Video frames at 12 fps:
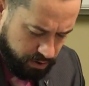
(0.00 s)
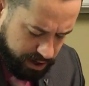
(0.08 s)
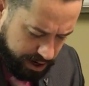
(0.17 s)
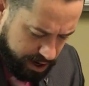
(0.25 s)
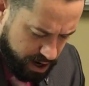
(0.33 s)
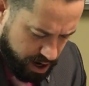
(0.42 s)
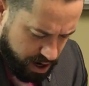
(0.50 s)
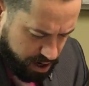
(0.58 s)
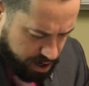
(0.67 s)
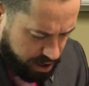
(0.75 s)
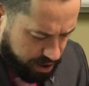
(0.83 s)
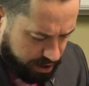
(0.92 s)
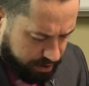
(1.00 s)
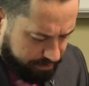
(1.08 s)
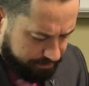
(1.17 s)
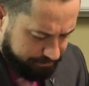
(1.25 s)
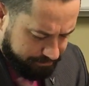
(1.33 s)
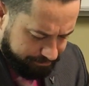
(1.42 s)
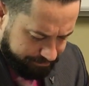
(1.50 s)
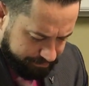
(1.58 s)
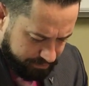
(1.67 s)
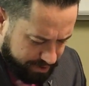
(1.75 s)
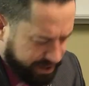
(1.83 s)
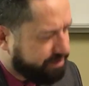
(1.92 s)
Okay.
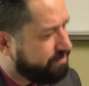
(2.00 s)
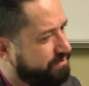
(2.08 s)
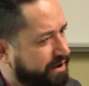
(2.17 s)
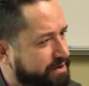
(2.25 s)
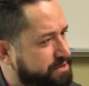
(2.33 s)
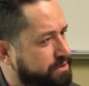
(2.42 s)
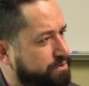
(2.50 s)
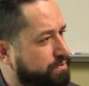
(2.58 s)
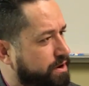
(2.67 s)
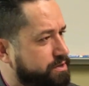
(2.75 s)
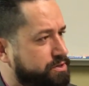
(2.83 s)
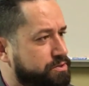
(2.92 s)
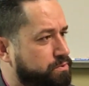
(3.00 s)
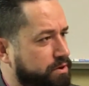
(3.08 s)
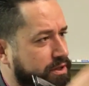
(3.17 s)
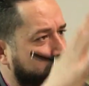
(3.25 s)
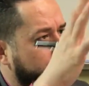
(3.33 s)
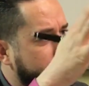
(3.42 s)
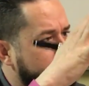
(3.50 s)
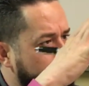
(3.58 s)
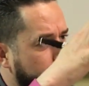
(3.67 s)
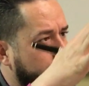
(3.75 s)
Nothing fancy though, right? It's just one of the old school